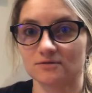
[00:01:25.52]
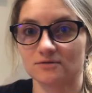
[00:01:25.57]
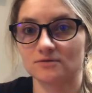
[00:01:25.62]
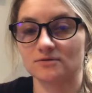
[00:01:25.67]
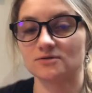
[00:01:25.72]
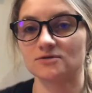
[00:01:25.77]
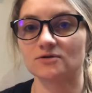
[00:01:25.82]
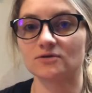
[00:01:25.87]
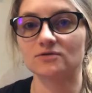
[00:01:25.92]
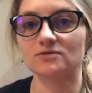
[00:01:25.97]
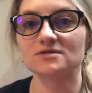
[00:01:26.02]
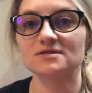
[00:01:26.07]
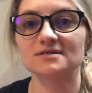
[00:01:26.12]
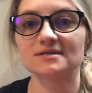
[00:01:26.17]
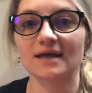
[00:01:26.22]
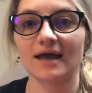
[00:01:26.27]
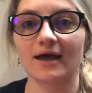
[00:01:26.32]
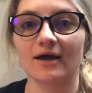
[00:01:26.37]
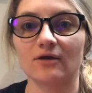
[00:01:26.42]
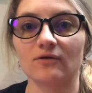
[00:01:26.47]
Certain
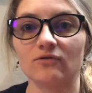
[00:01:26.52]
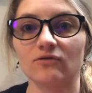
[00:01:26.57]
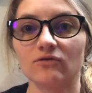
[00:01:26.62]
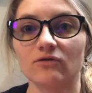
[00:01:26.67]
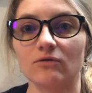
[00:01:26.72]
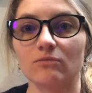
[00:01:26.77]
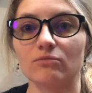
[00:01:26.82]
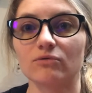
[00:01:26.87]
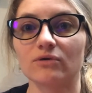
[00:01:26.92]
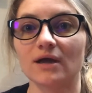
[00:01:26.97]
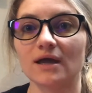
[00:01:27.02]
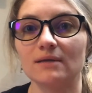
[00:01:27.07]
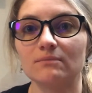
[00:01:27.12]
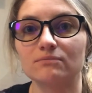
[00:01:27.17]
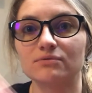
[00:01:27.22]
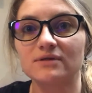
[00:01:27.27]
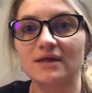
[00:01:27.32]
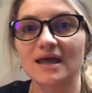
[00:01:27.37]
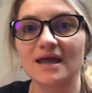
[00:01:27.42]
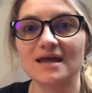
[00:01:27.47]
sounds. Your brain
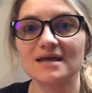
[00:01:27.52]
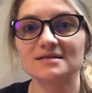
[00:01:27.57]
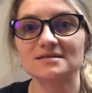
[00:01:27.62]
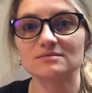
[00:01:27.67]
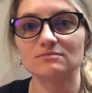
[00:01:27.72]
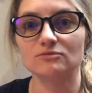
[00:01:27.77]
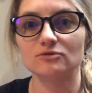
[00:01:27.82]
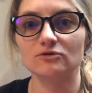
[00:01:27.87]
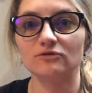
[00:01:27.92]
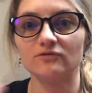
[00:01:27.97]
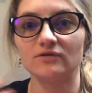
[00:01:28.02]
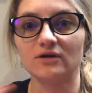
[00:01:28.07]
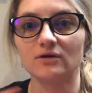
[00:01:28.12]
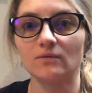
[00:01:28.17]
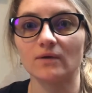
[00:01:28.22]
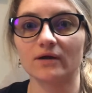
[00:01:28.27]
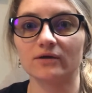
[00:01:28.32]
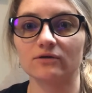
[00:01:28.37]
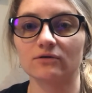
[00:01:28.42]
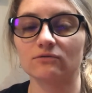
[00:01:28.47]
plays a movie
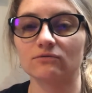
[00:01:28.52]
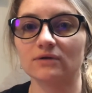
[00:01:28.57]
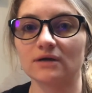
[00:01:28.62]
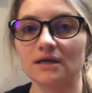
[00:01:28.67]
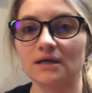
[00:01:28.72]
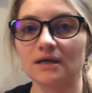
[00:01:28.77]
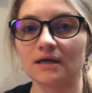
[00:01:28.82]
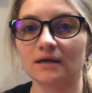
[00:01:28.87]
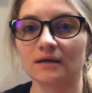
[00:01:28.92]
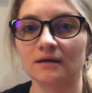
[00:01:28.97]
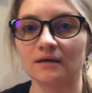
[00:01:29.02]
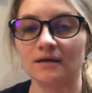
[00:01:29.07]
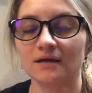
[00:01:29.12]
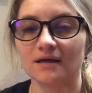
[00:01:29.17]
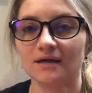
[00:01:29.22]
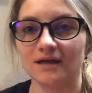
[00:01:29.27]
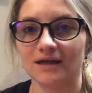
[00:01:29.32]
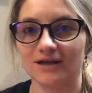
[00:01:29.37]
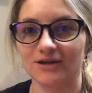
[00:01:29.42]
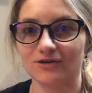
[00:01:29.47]
while you're reading
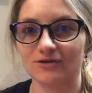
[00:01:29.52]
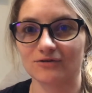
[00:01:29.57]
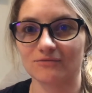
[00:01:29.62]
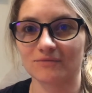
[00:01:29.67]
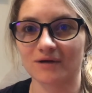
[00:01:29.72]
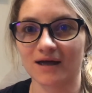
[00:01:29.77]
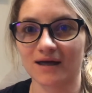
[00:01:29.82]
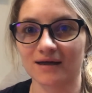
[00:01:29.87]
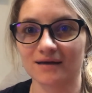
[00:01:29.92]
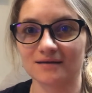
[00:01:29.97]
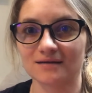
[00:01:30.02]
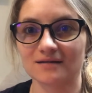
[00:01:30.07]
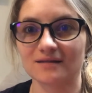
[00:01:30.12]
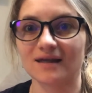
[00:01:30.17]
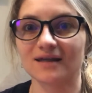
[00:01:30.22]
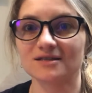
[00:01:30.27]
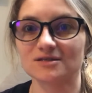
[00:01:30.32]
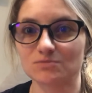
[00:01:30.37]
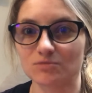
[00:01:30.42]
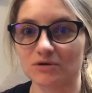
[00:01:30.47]
in your mind, and
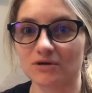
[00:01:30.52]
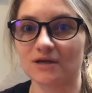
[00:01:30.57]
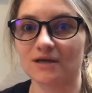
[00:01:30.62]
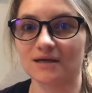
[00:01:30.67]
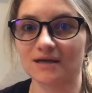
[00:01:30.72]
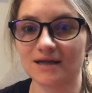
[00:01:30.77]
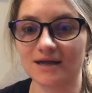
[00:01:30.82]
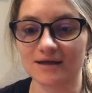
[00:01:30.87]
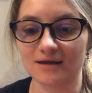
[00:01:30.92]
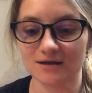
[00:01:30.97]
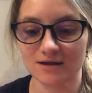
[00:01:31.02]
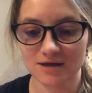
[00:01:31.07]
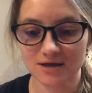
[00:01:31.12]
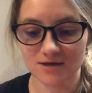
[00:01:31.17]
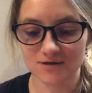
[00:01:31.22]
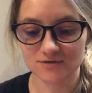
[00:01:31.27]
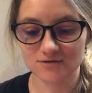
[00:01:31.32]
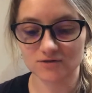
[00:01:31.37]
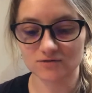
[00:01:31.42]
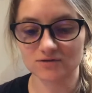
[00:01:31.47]
that's pretty neat.
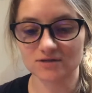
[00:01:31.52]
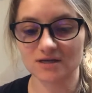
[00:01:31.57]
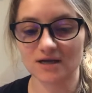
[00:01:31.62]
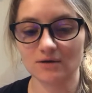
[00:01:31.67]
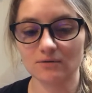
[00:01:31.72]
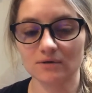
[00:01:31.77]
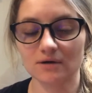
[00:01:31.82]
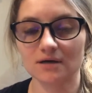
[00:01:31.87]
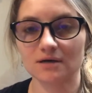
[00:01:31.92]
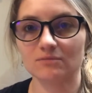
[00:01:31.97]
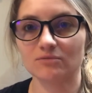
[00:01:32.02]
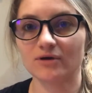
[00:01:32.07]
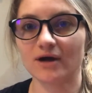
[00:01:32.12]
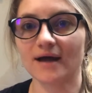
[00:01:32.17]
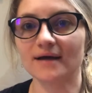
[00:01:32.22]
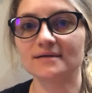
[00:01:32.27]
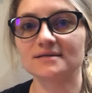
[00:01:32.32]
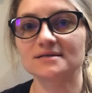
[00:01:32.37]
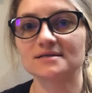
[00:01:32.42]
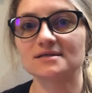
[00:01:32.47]
So today we're going to
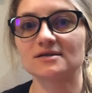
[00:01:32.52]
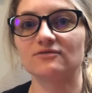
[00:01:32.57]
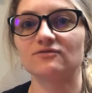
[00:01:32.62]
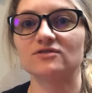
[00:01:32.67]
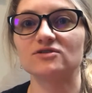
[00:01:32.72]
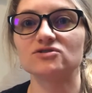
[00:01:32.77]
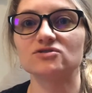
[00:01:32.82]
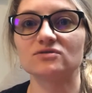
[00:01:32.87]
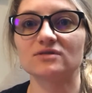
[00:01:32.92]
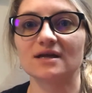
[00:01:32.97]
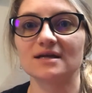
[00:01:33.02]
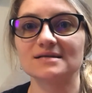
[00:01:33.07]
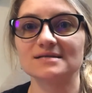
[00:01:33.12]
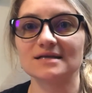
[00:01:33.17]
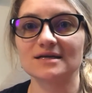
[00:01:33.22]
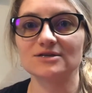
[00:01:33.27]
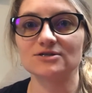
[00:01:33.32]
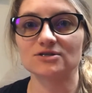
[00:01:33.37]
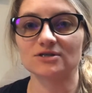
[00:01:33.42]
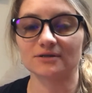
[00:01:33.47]
practice a
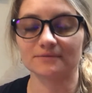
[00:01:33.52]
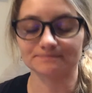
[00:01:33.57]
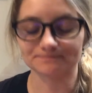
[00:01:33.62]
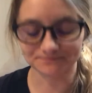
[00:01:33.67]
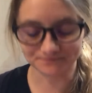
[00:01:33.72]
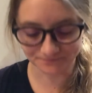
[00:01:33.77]
visualization.